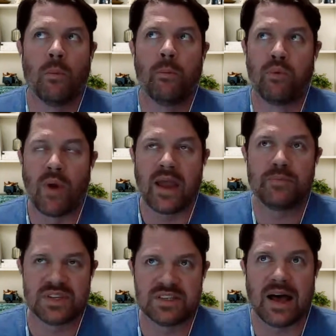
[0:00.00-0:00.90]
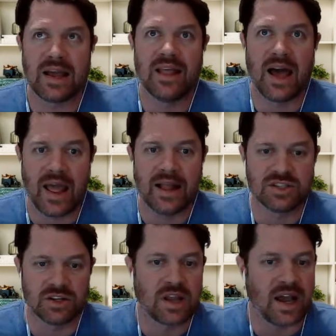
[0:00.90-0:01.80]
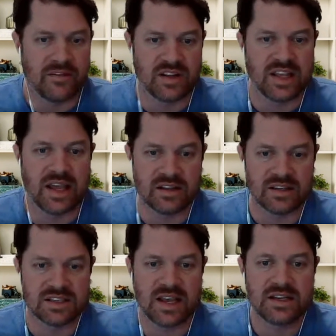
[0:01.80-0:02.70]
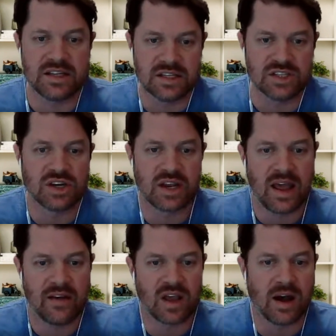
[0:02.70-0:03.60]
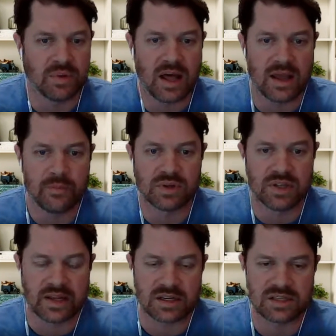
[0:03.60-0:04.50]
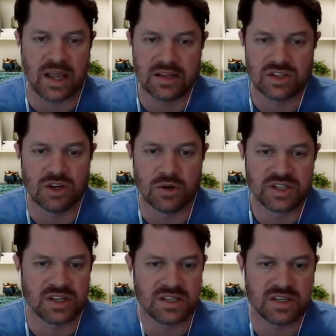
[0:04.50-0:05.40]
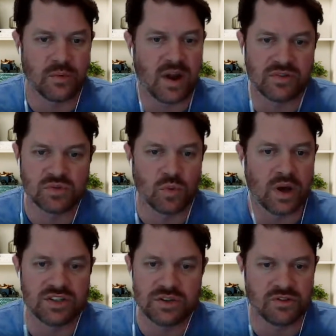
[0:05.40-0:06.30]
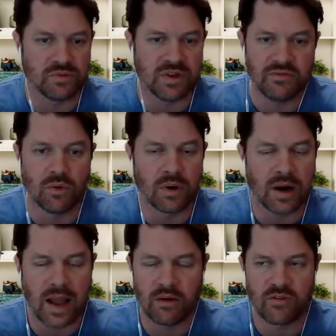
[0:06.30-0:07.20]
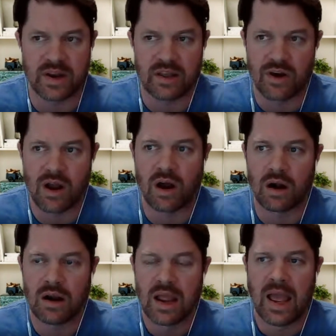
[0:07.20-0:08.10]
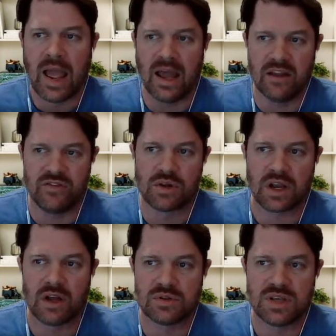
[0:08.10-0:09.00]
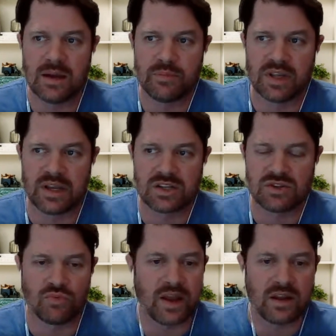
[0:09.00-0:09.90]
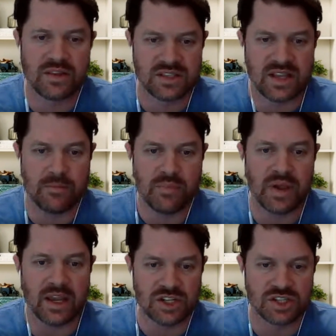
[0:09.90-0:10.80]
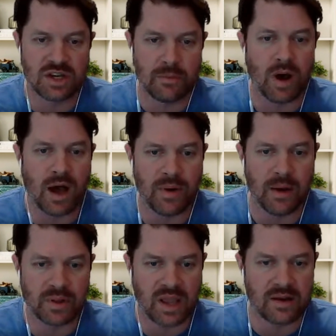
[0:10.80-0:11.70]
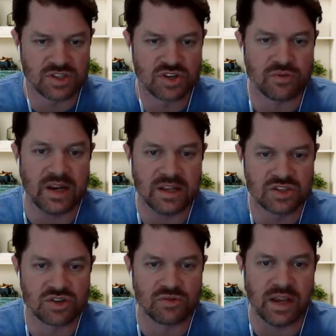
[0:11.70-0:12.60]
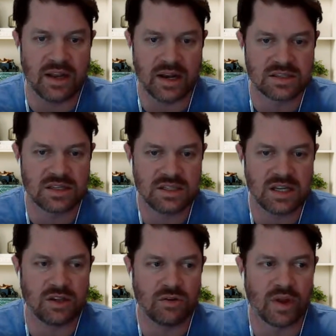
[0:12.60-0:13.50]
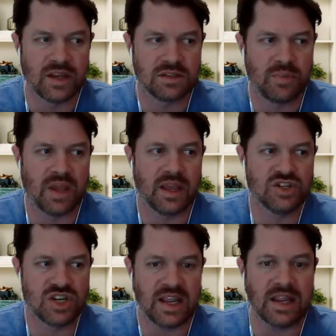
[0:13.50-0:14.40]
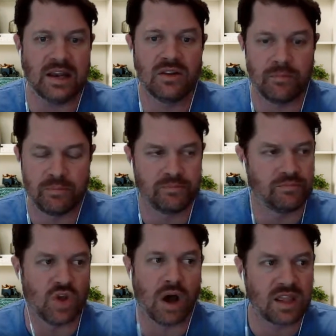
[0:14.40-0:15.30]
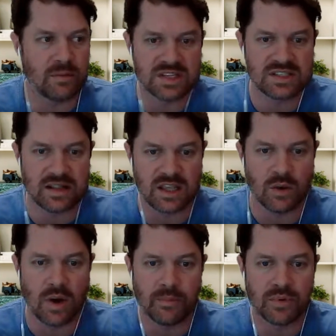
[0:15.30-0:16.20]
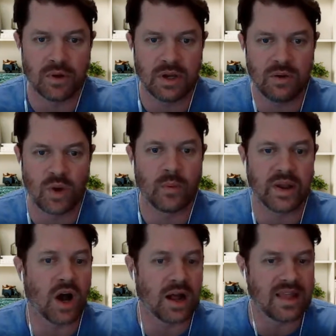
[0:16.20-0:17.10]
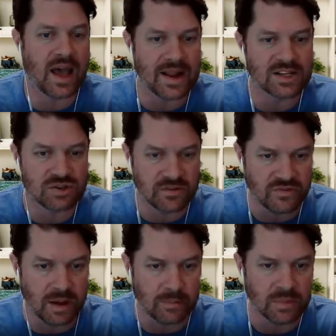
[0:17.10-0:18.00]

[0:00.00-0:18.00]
Right beside that answer, kind of at the end of the sentence, you're going to have a couple of hyperlinks. And so it's going to say reference 1, 2, 3, 4, however many there are. And if you click on those hyperlinks right on the same page, it's going to pop up with kind of a screen in screen, and it's going to take you right to the page in the document set that you uploaded where we got that answer from.